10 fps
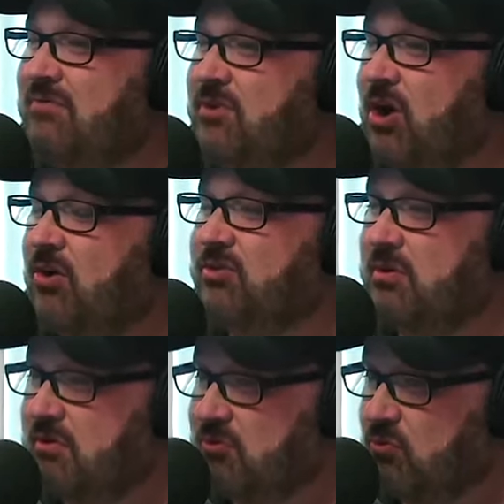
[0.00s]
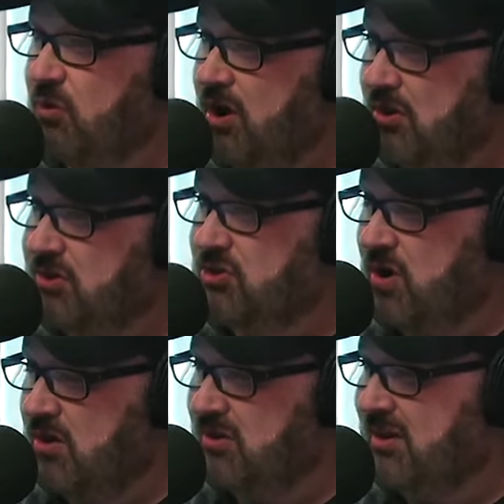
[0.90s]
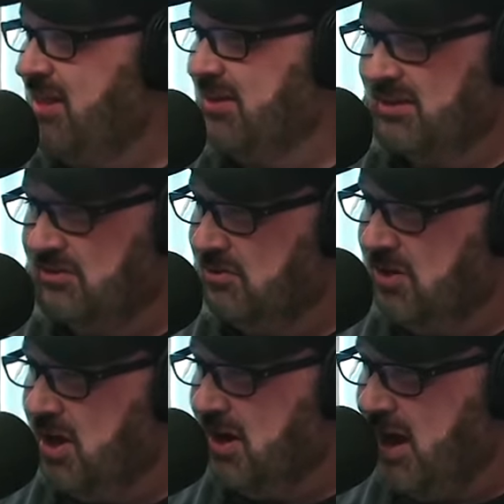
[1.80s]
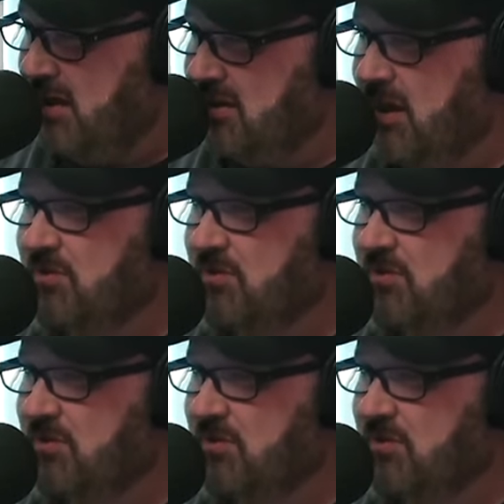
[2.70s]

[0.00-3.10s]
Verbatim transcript: to go, so he was really struggling. Got like a little nug out, and that